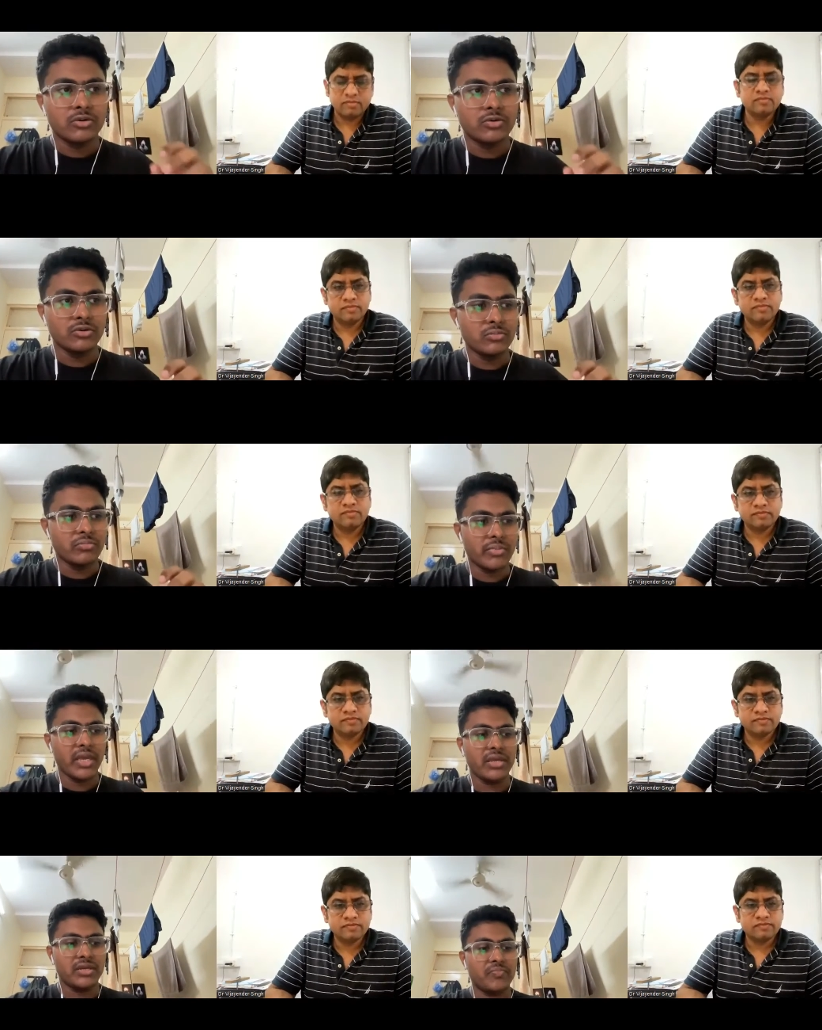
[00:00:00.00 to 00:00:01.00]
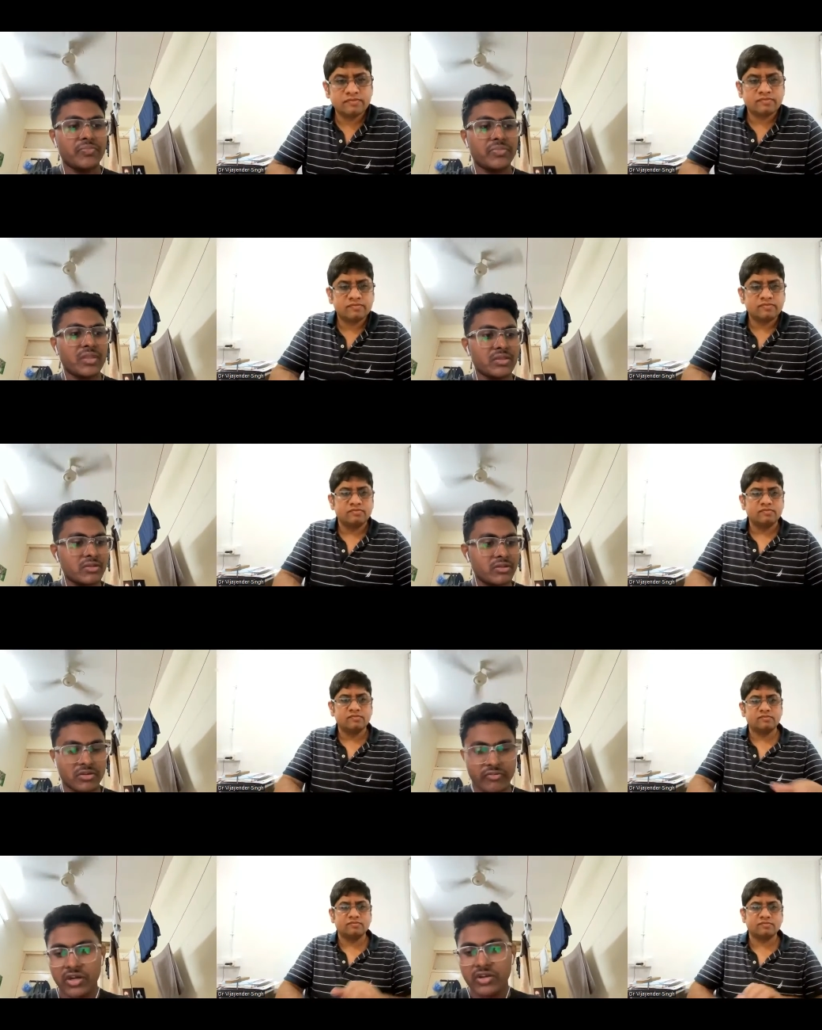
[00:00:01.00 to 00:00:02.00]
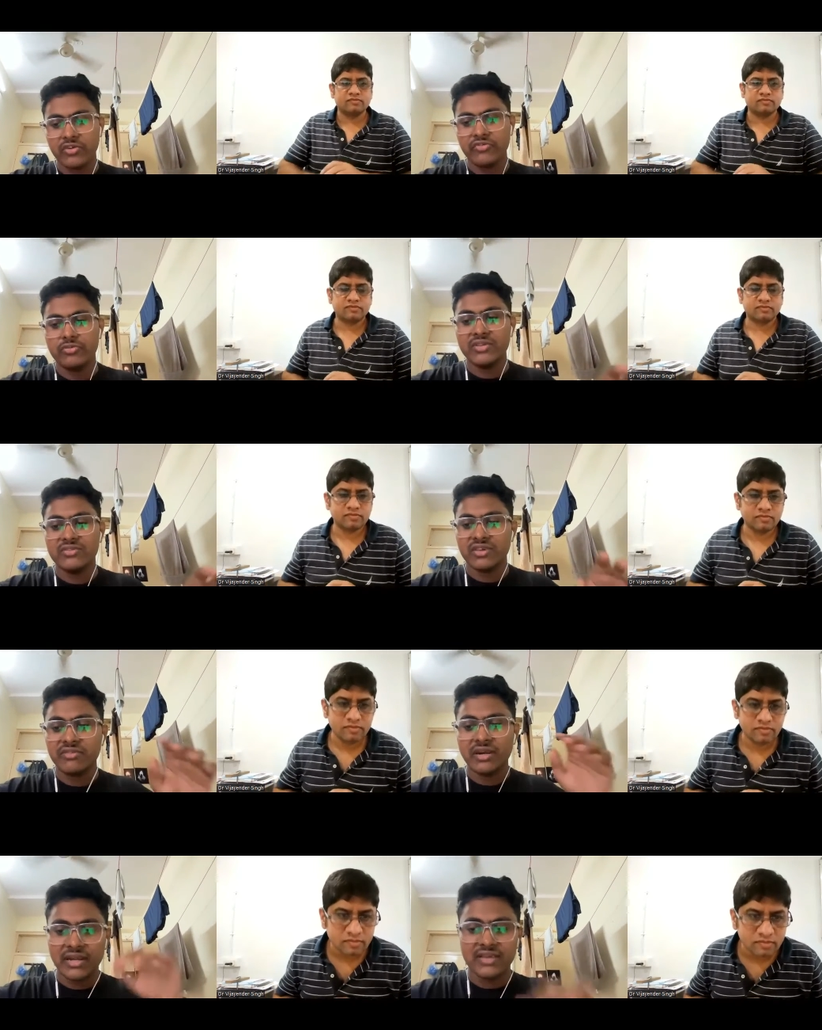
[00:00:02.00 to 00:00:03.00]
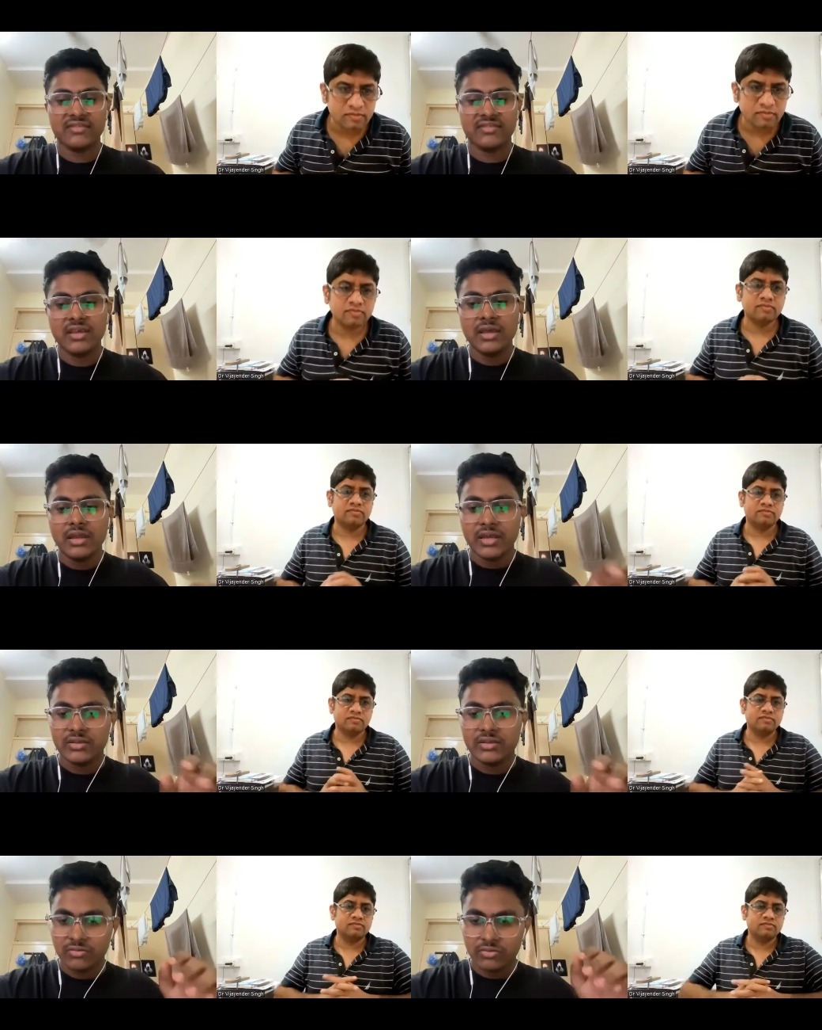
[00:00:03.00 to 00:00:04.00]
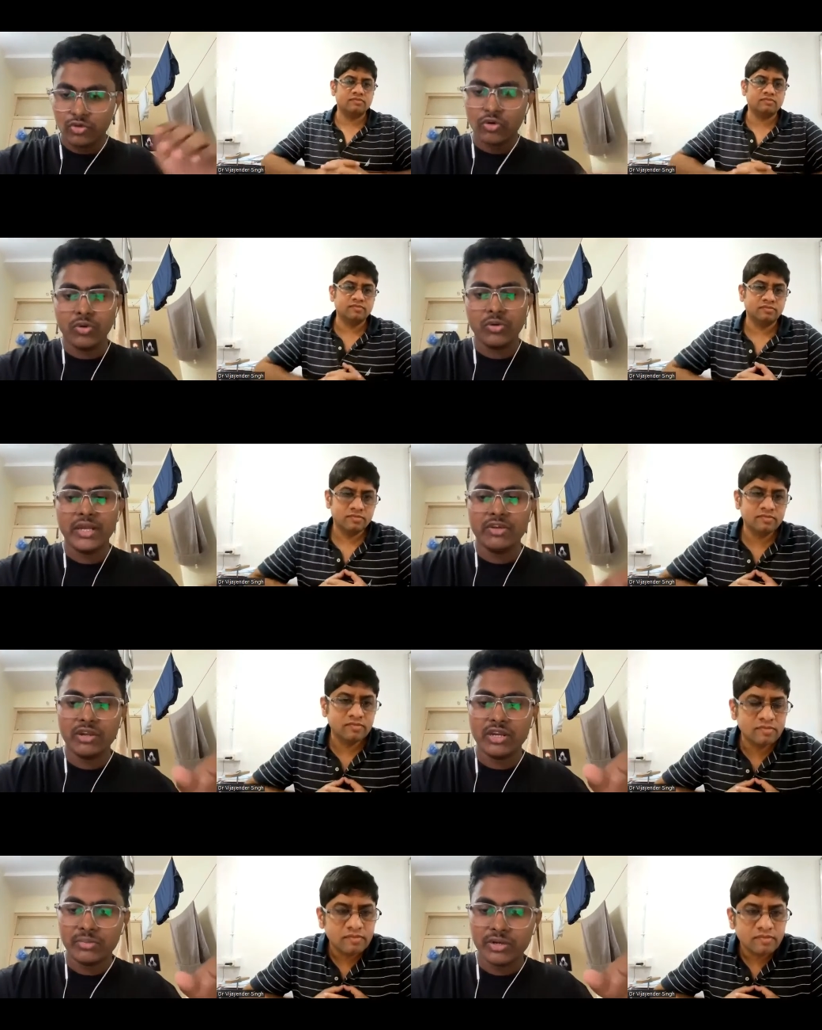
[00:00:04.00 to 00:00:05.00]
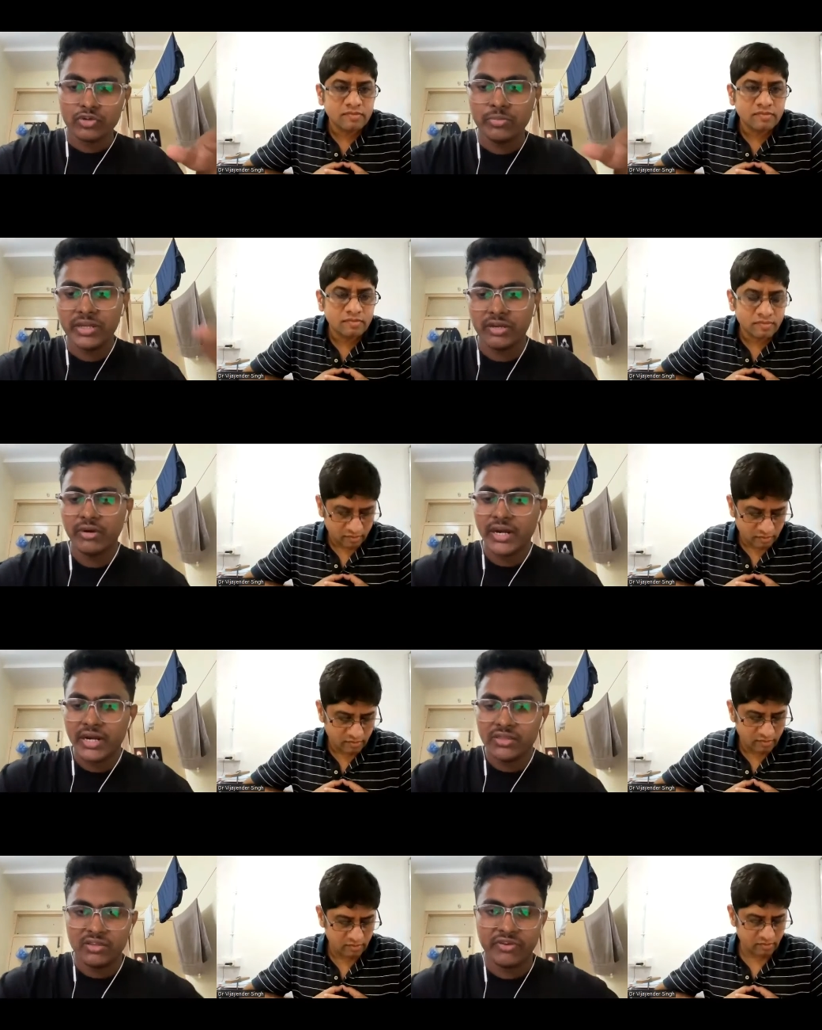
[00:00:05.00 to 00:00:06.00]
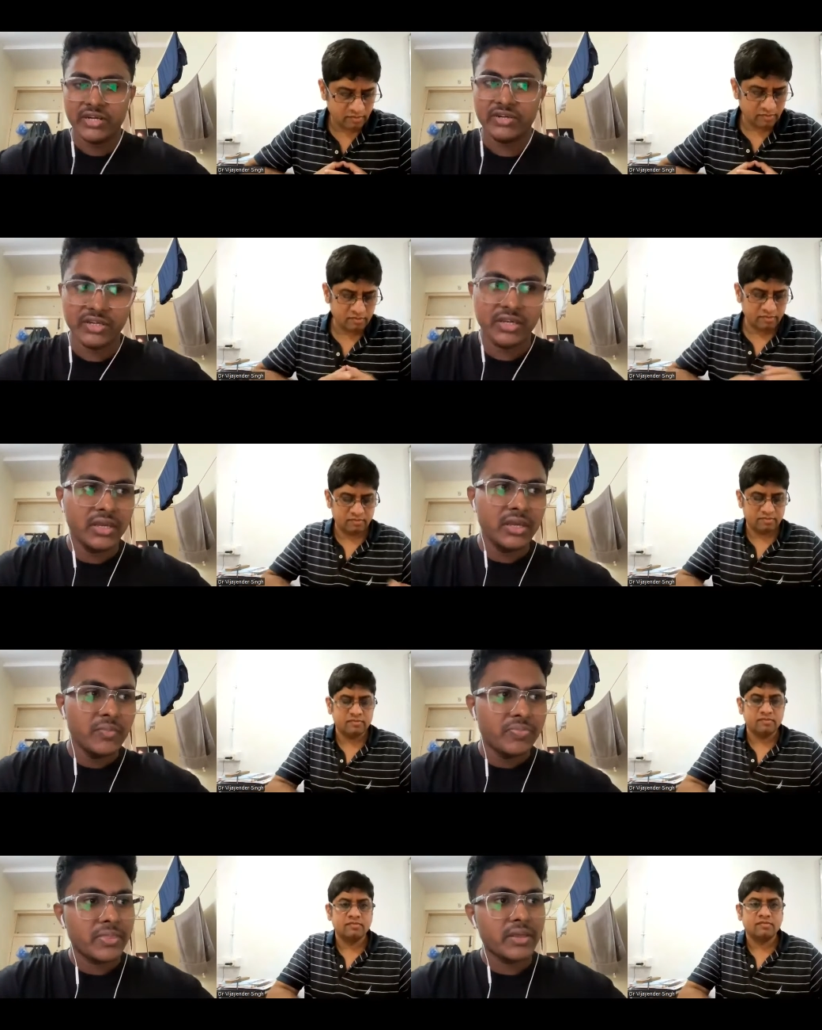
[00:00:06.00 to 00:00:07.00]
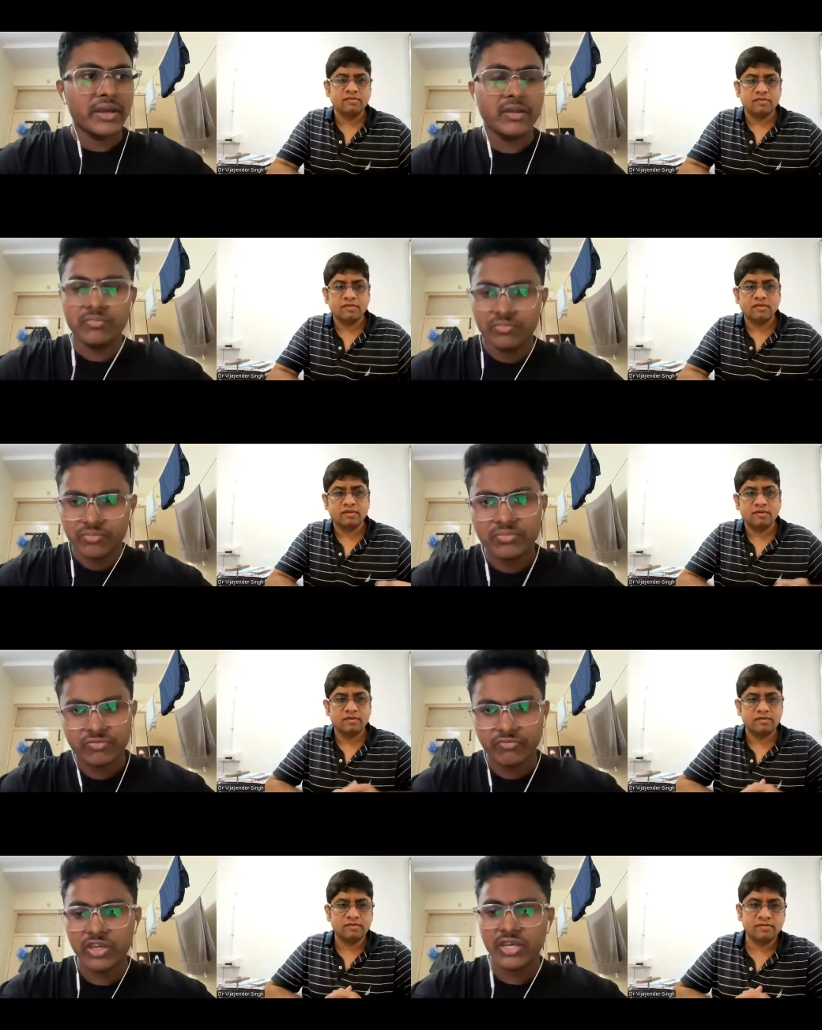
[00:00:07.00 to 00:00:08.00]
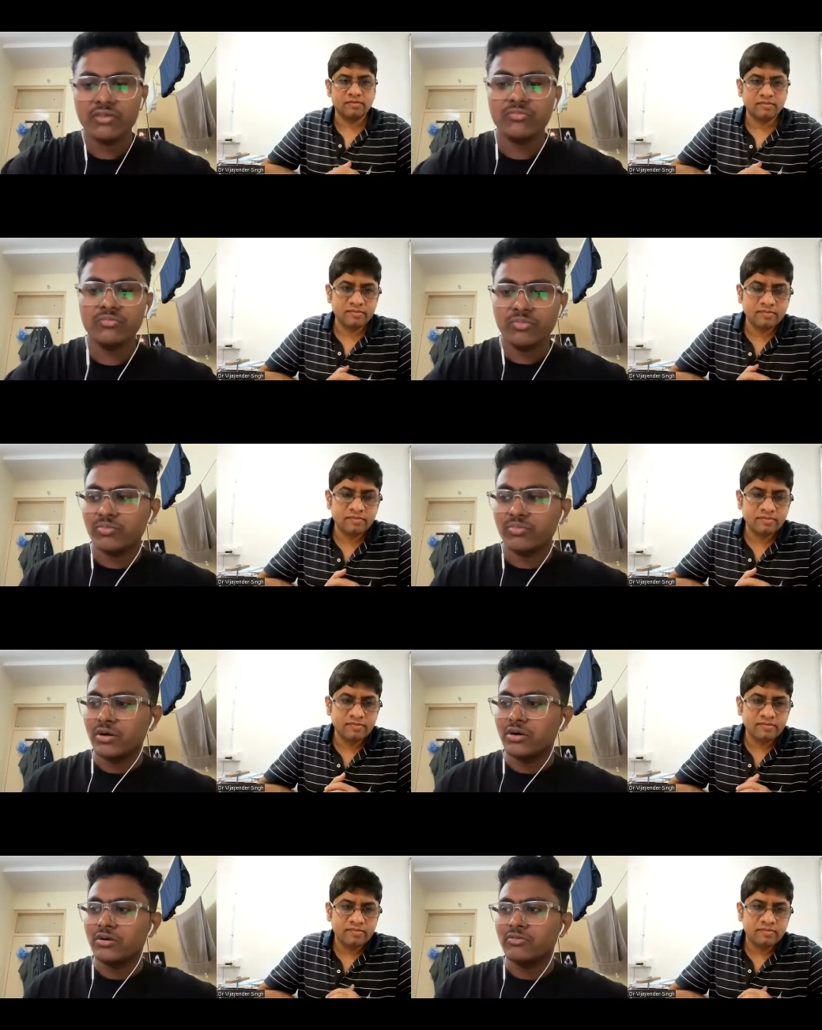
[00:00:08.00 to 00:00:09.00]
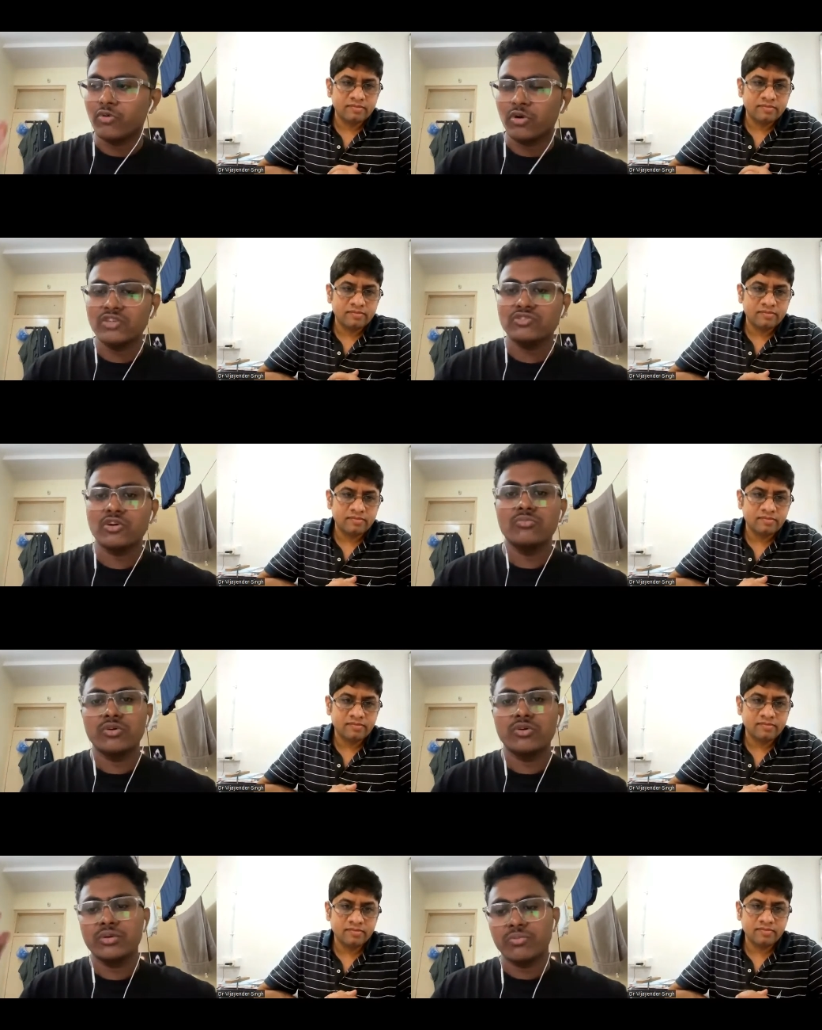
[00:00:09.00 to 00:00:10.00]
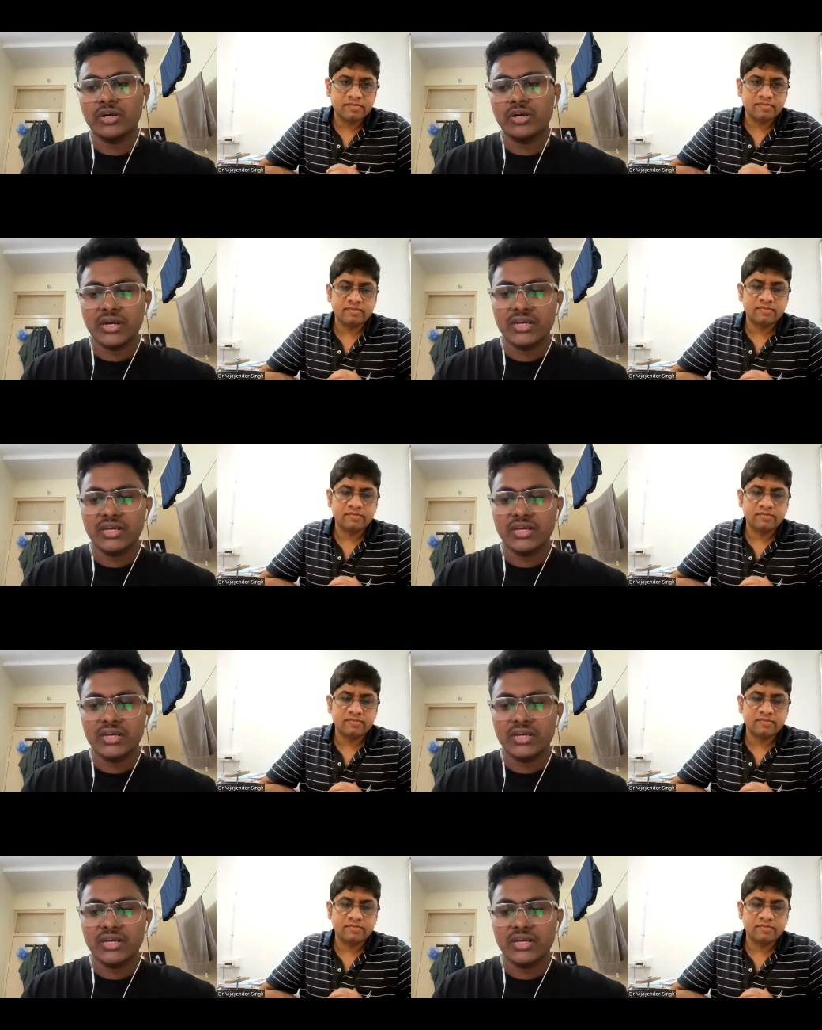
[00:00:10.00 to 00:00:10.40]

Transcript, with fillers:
Speaker 1: to make the work of humans even less. Like, no more manual labor should be required in the factory. And we can focus on more important